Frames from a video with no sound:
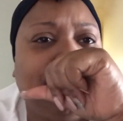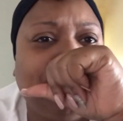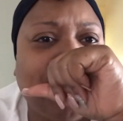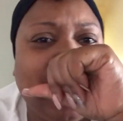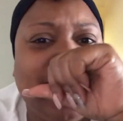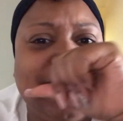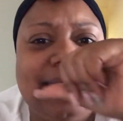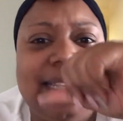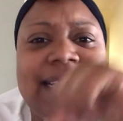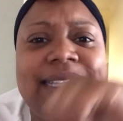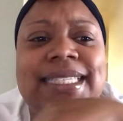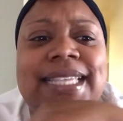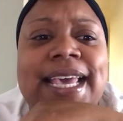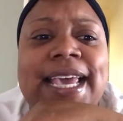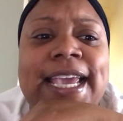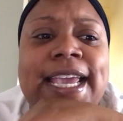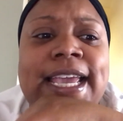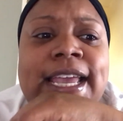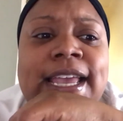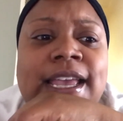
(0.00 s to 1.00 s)
as they
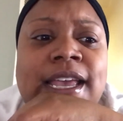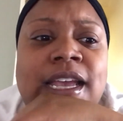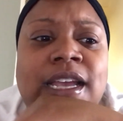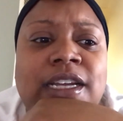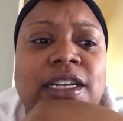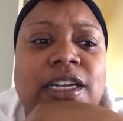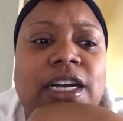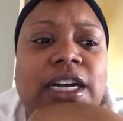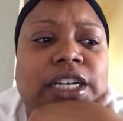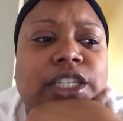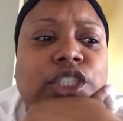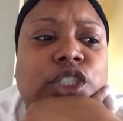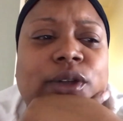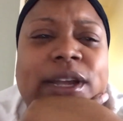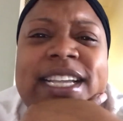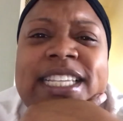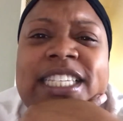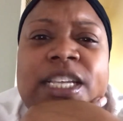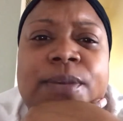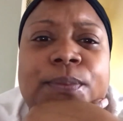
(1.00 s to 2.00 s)
say,
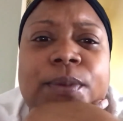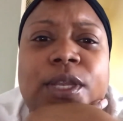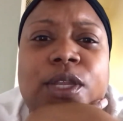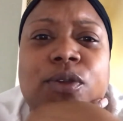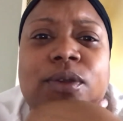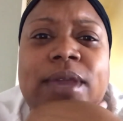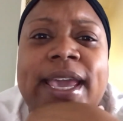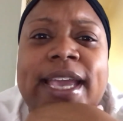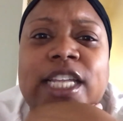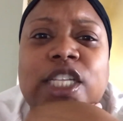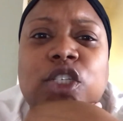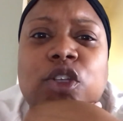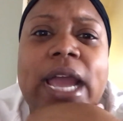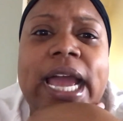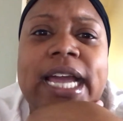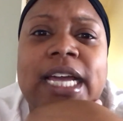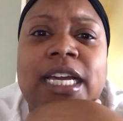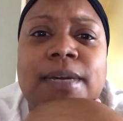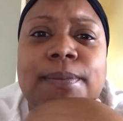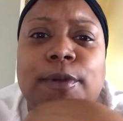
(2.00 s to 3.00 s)
trace him when you can't
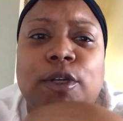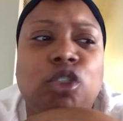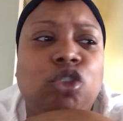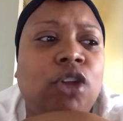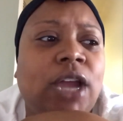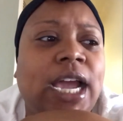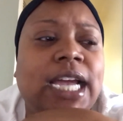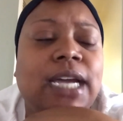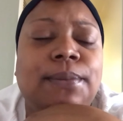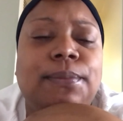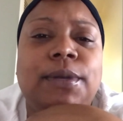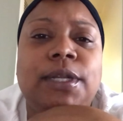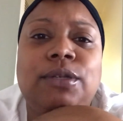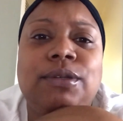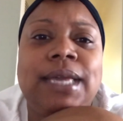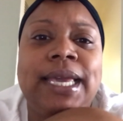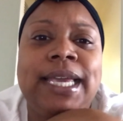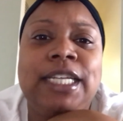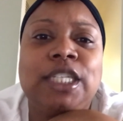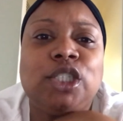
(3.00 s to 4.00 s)
track him, or track him when
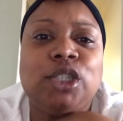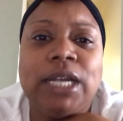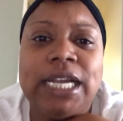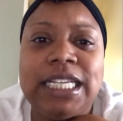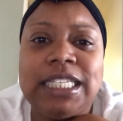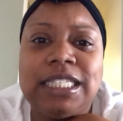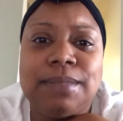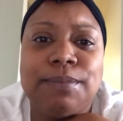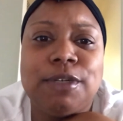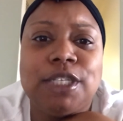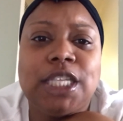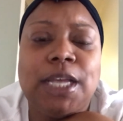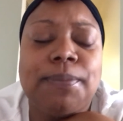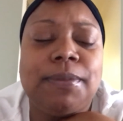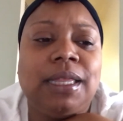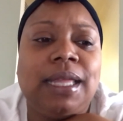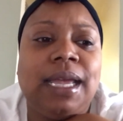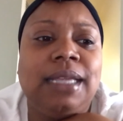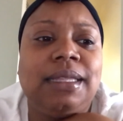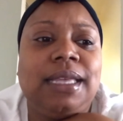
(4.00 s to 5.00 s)
you can't trace him, or
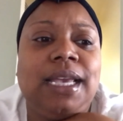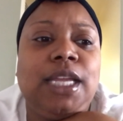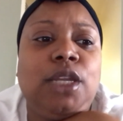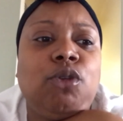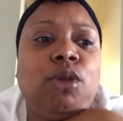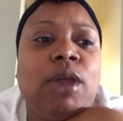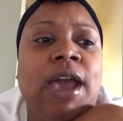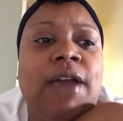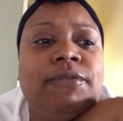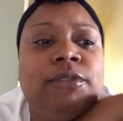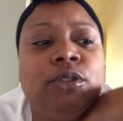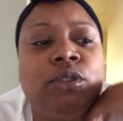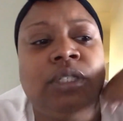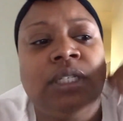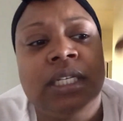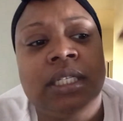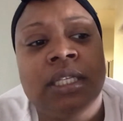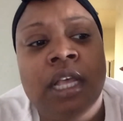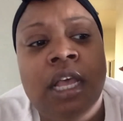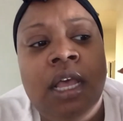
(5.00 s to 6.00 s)
something like that. You have to
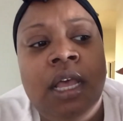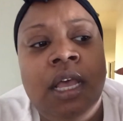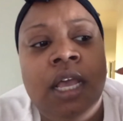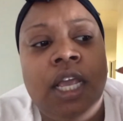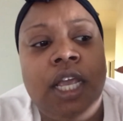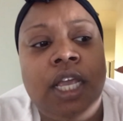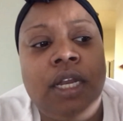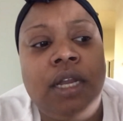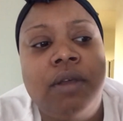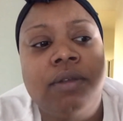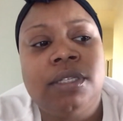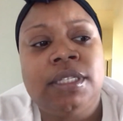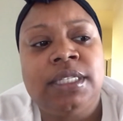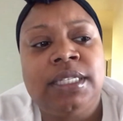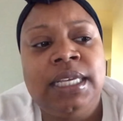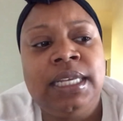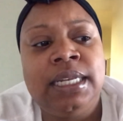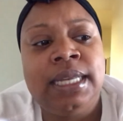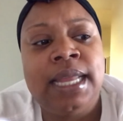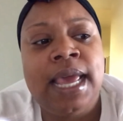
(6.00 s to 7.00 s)
just,
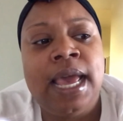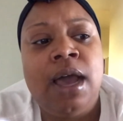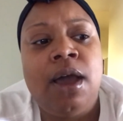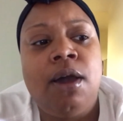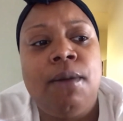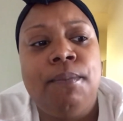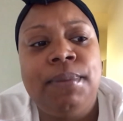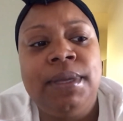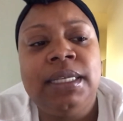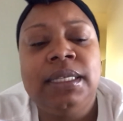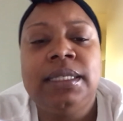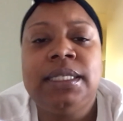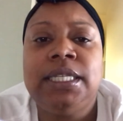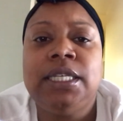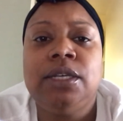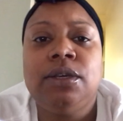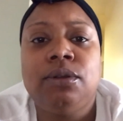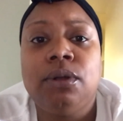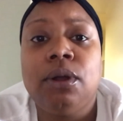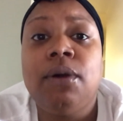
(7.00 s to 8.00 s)
sit down, be
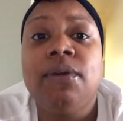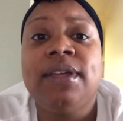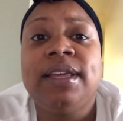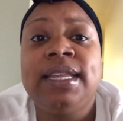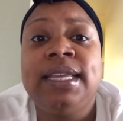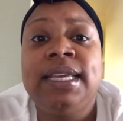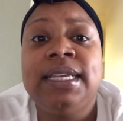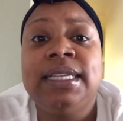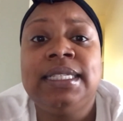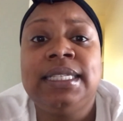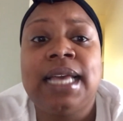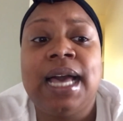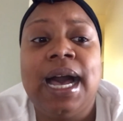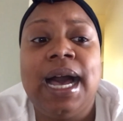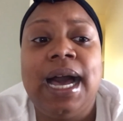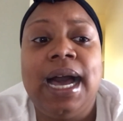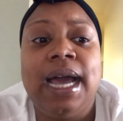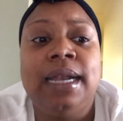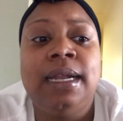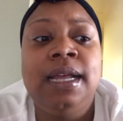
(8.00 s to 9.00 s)
still, know that he is
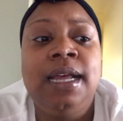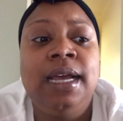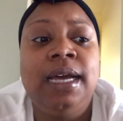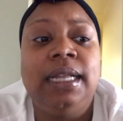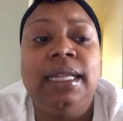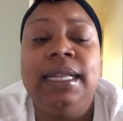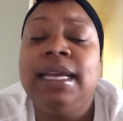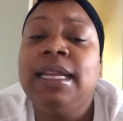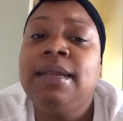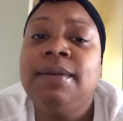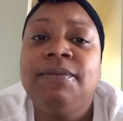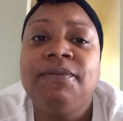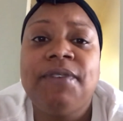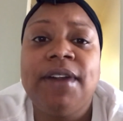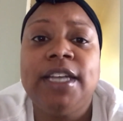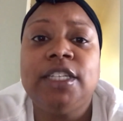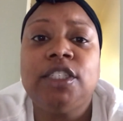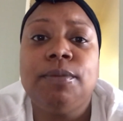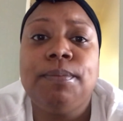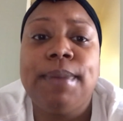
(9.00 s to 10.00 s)
God, let him
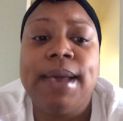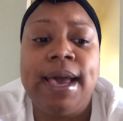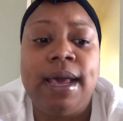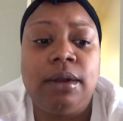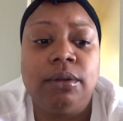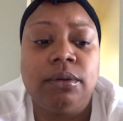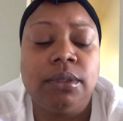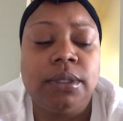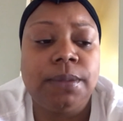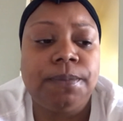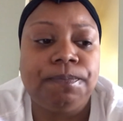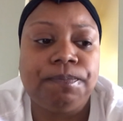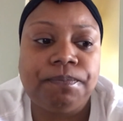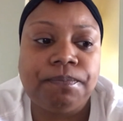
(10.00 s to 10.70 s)
fight your battles,